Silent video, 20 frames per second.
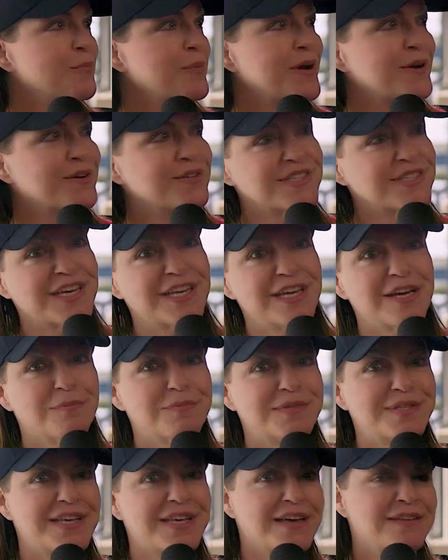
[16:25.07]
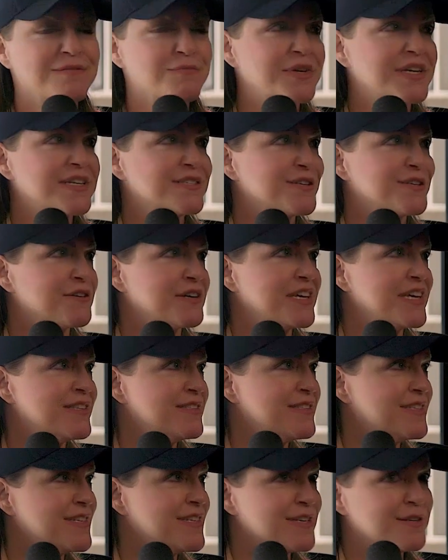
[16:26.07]
parents getting upset because their
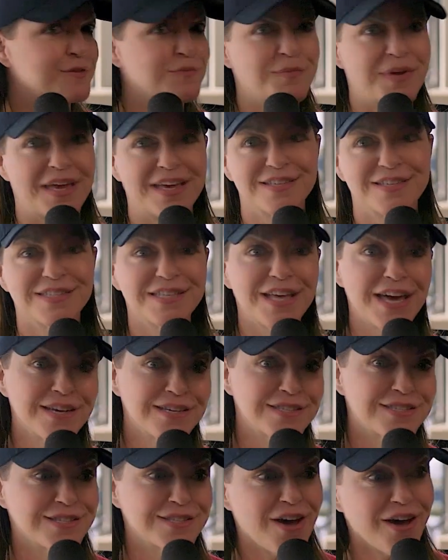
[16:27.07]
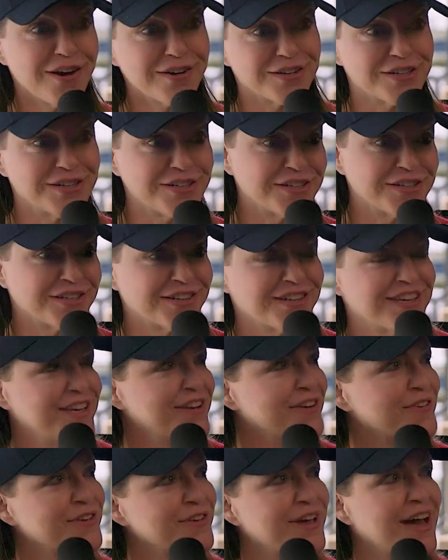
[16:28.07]
kids didn't make like soccer.
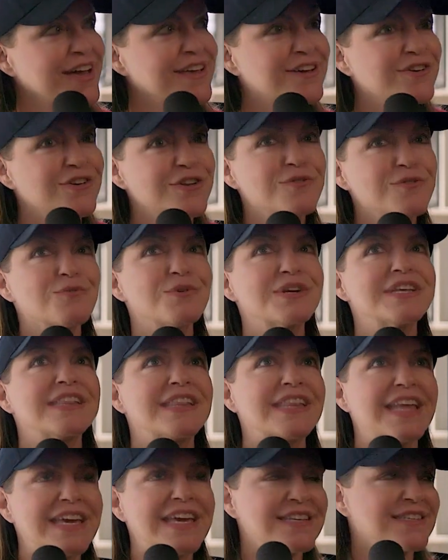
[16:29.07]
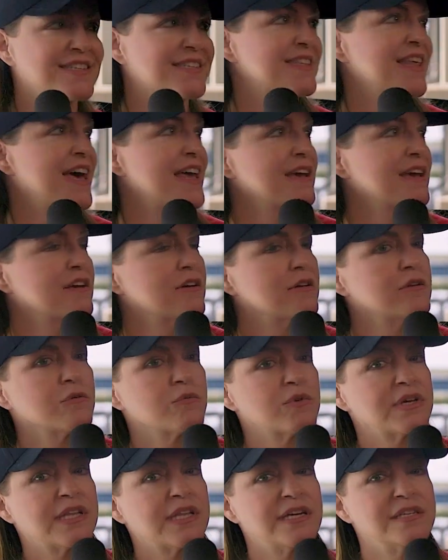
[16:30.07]
I couldn't relate to that. I
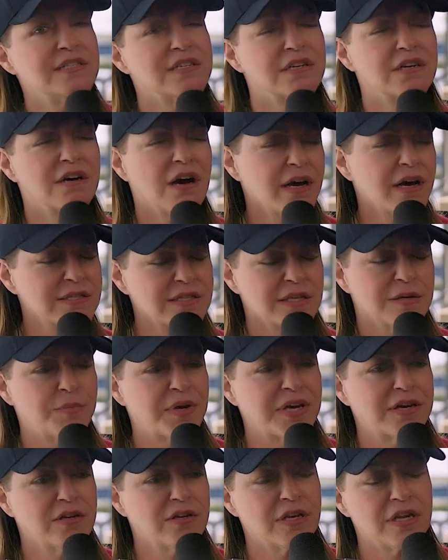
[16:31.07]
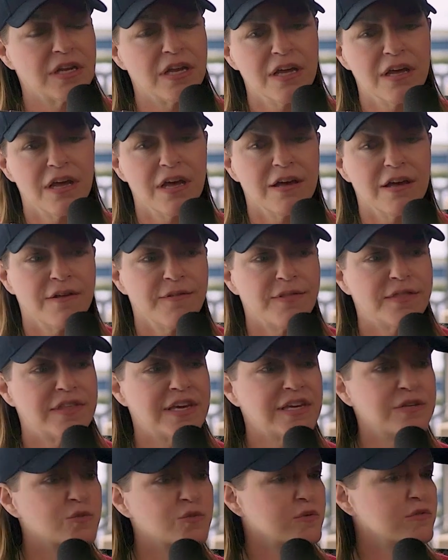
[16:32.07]
couldn't relate to gossip. I couldn't
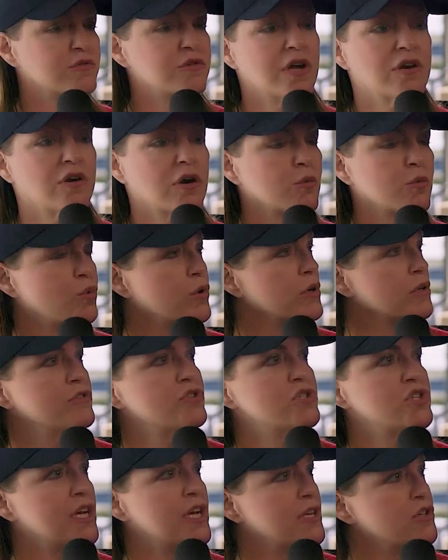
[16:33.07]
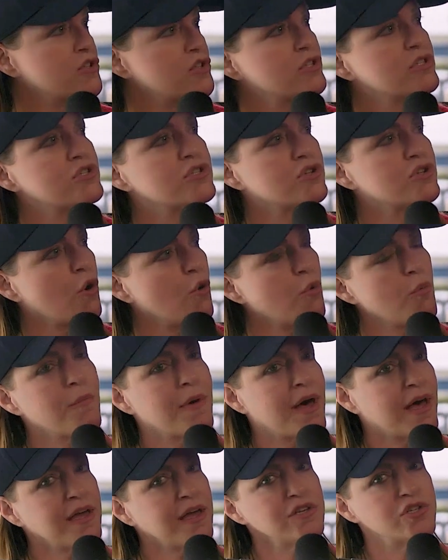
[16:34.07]
things in our world changed so
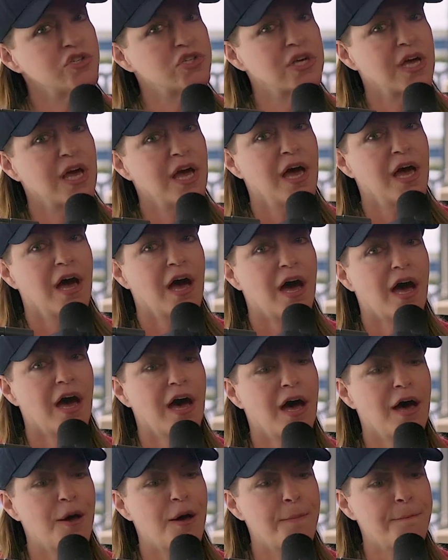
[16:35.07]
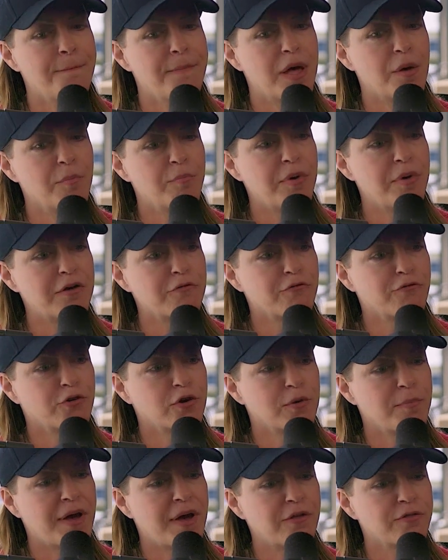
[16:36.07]
much. But
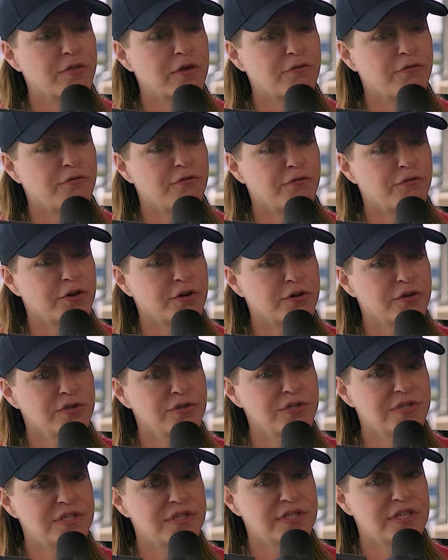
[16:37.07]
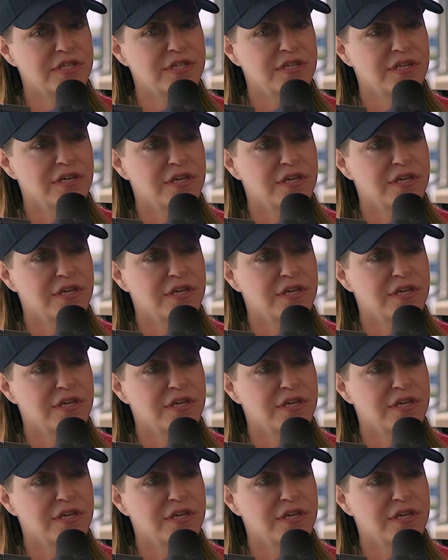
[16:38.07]
for about the first,